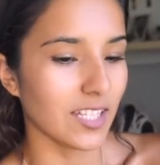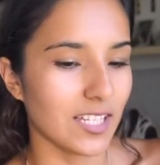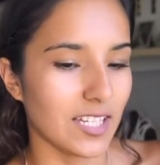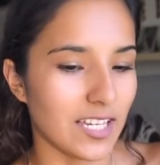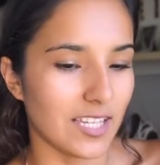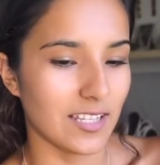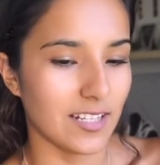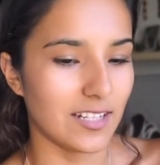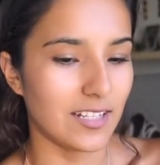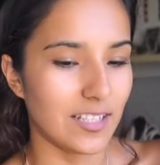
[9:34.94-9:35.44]

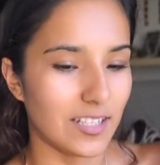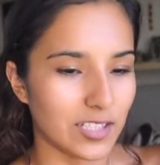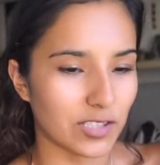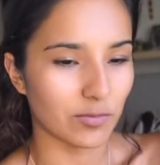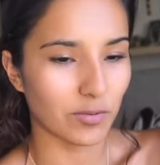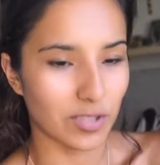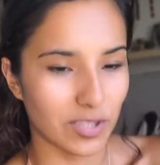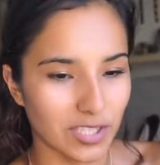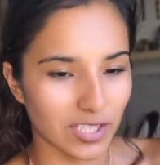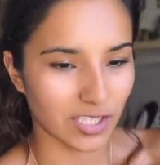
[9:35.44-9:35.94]
and
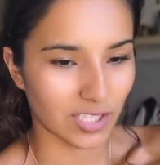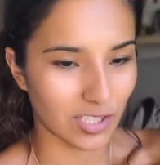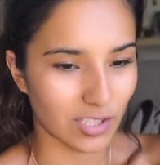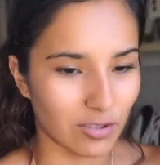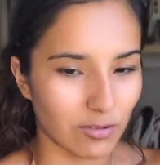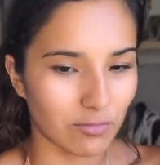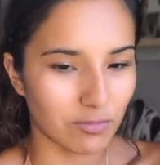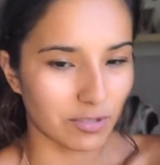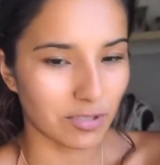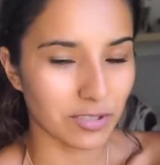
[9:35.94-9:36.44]
with a
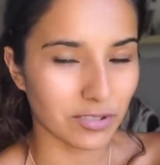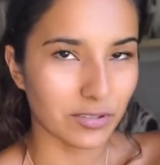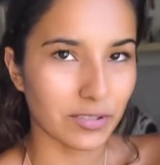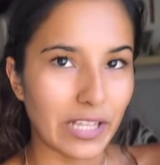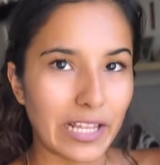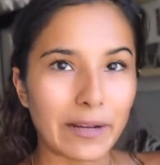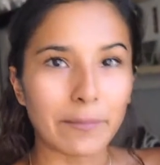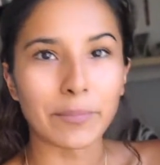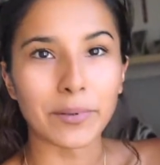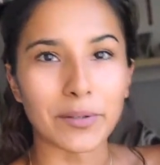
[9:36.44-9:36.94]
cute little
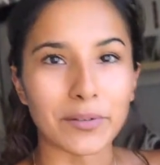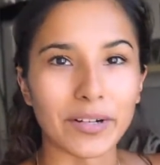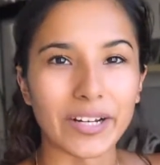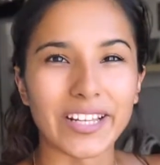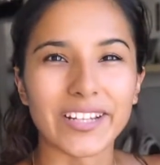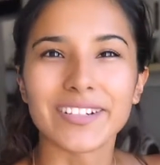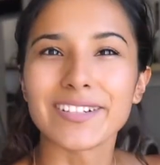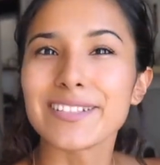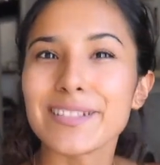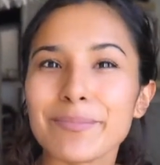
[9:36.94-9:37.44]
like
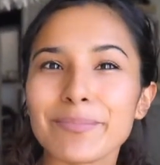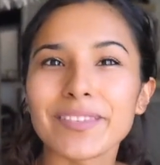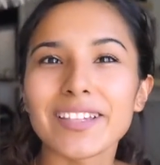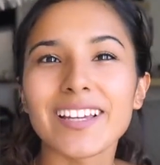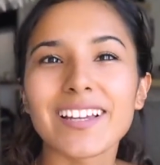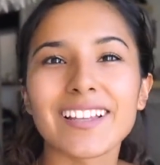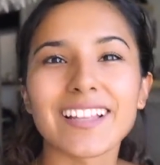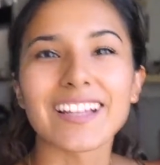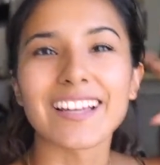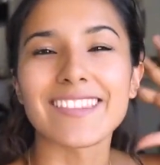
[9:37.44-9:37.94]
beret or
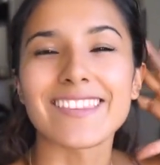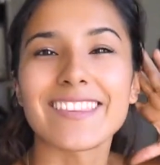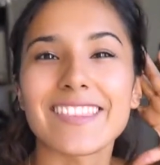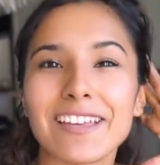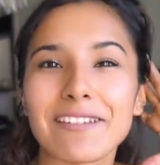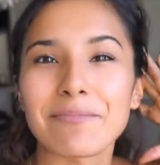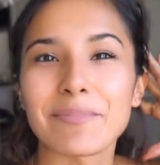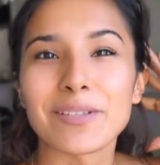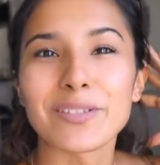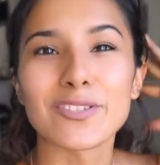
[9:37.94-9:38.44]
something. Like, I think
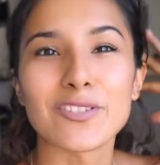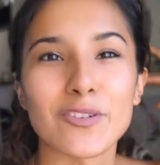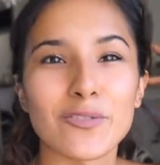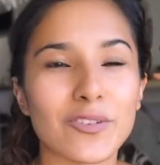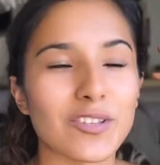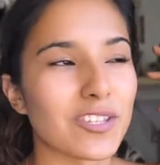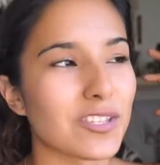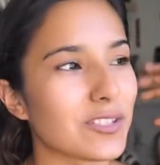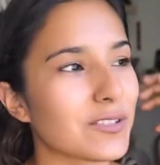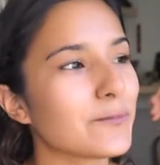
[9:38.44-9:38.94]
that would be so
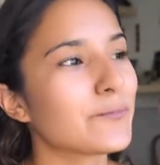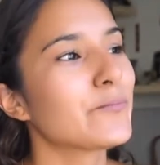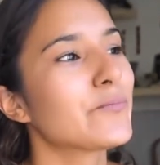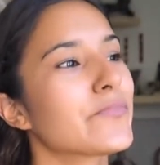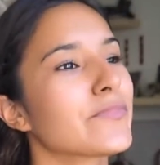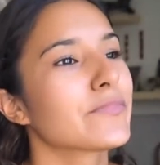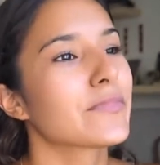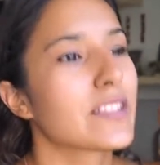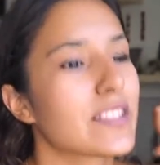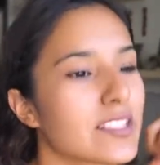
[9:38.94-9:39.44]
cute.
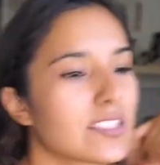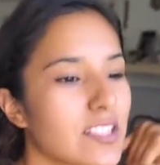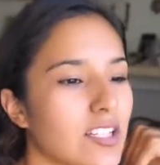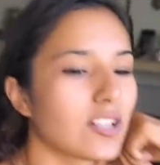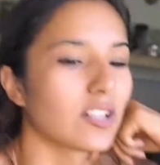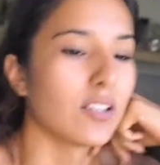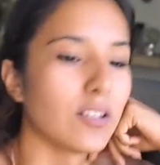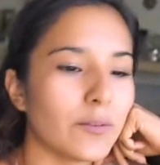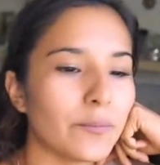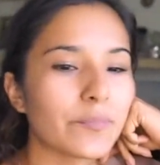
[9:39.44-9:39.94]

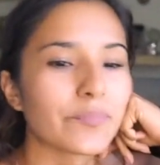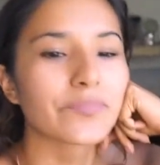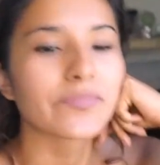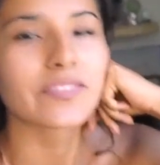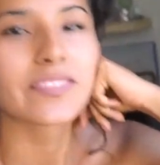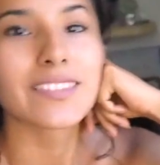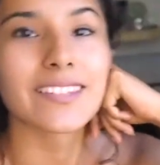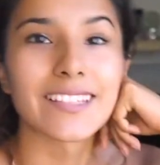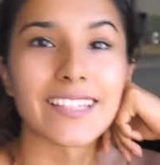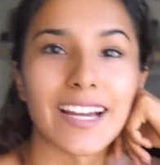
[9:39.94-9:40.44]
So
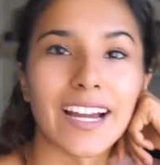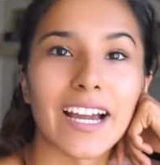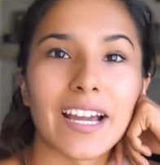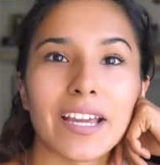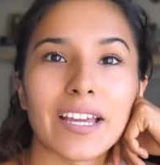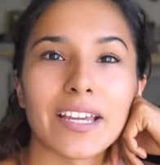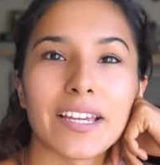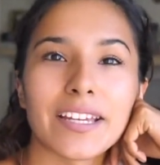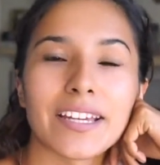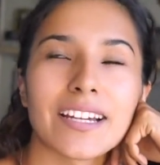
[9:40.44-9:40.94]
yeah,
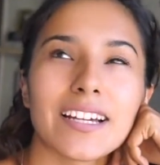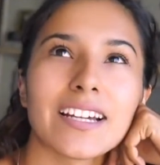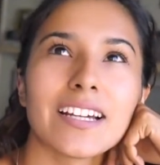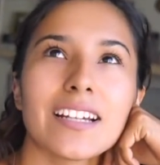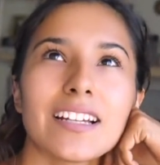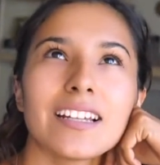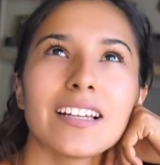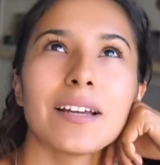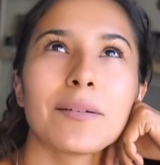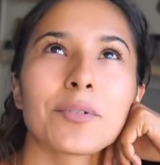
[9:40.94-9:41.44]
I
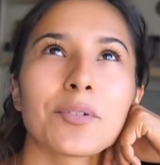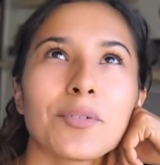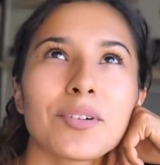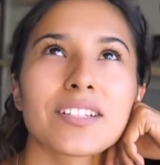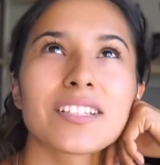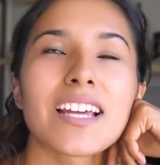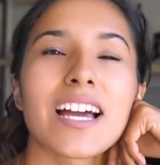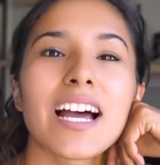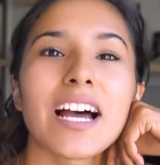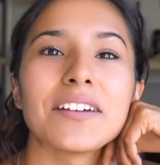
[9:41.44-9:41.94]
am going
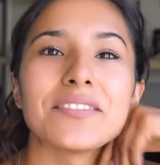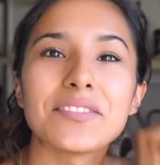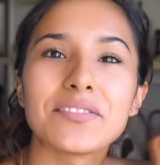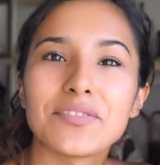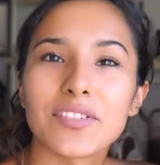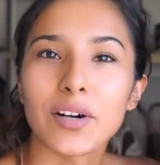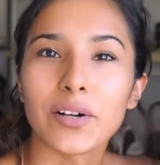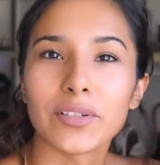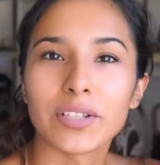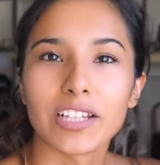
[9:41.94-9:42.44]
to have a
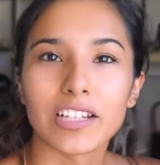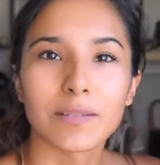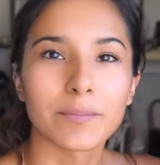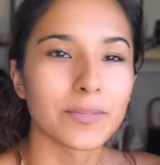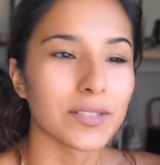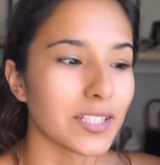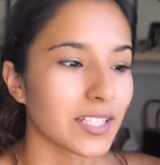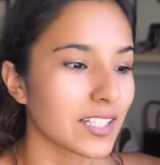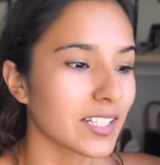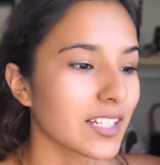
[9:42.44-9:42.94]
fall
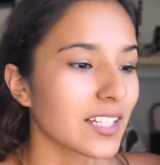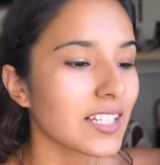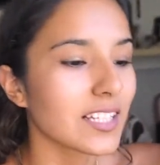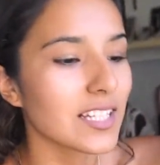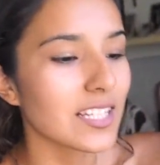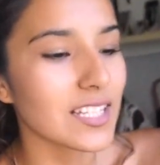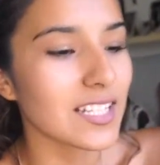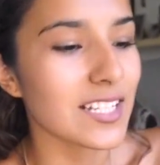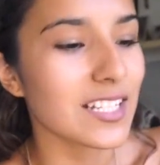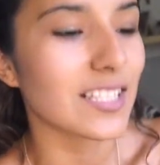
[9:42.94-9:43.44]
lookbook,
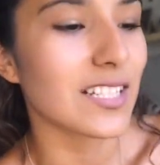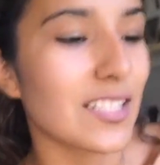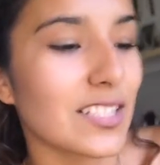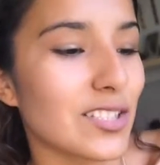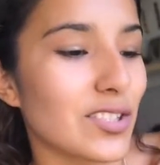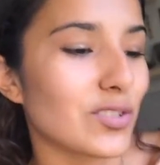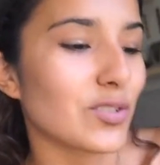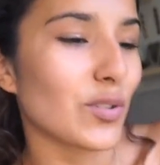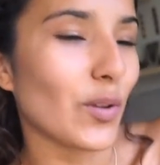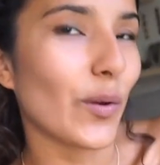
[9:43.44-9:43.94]

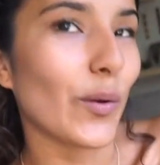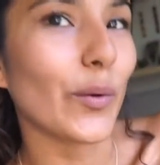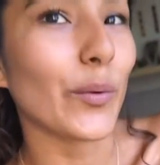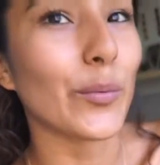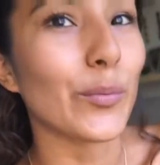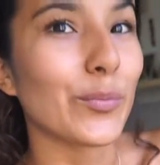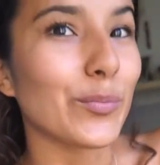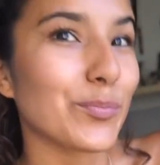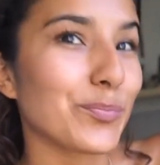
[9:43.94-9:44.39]
so